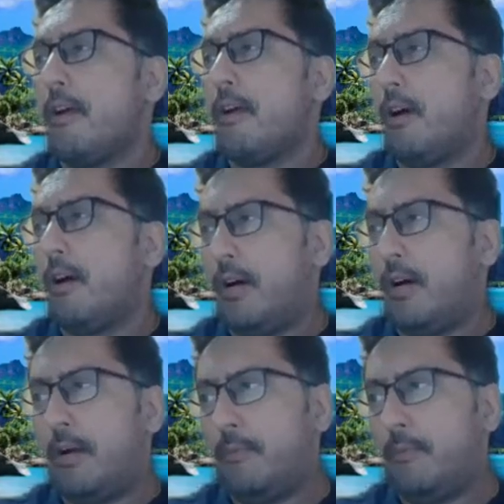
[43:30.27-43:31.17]

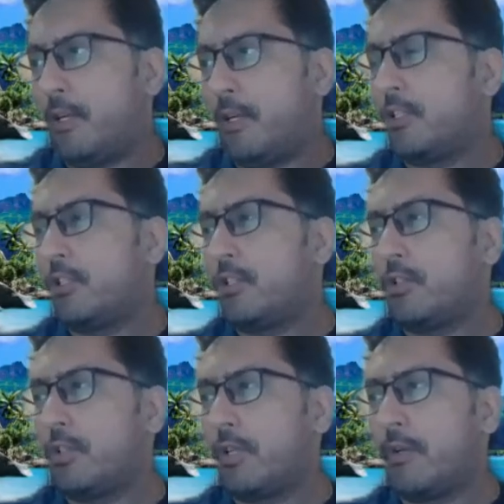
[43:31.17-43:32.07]
I'm not
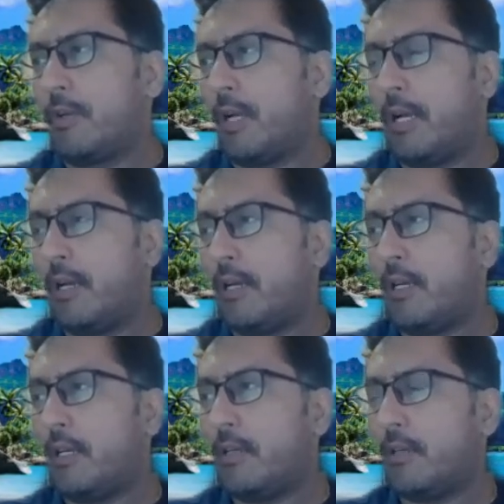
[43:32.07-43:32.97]
sure.
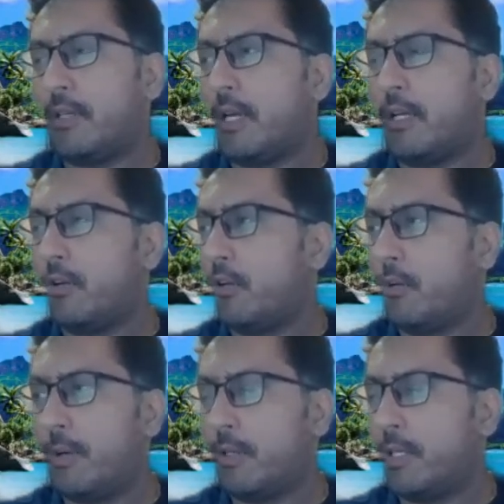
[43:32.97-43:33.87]
Yeah, I don't know
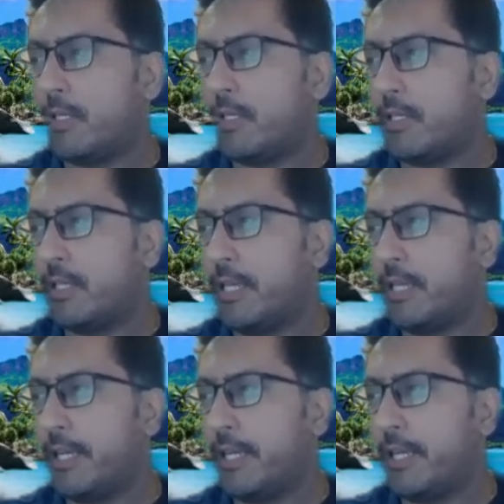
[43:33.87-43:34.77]
about this in
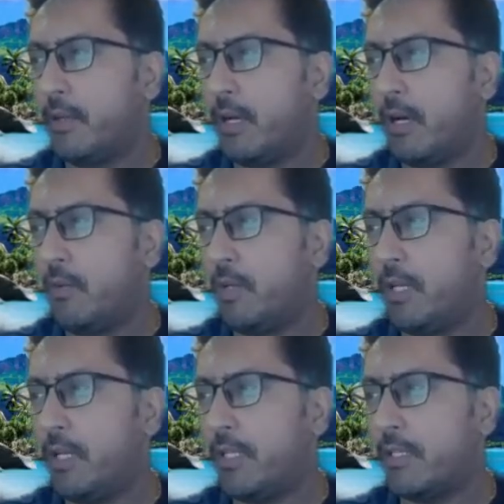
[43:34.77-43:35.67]
detail. How it
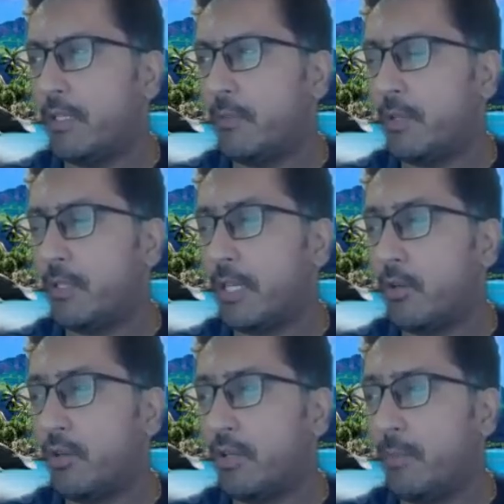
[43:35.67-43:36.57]
is because I
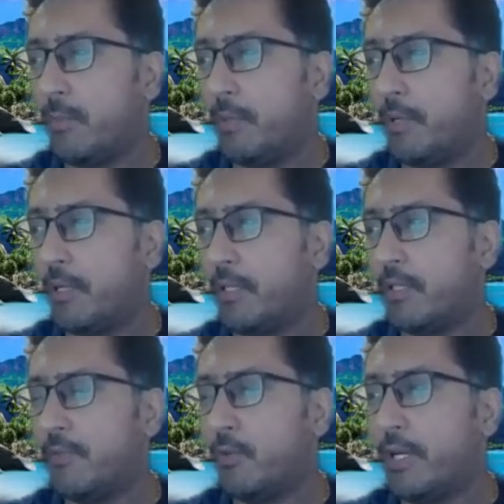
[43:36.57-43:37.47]
don't remember this
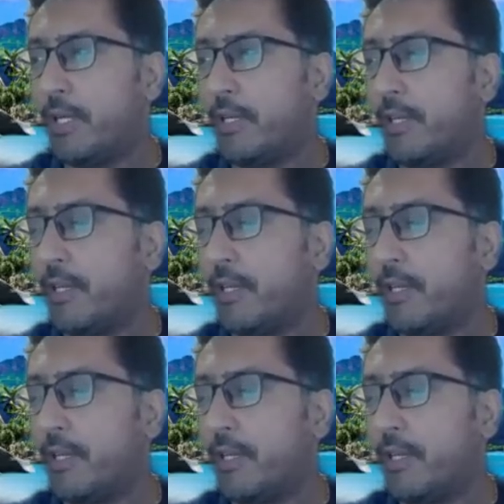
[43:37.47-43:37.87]
view edit thing.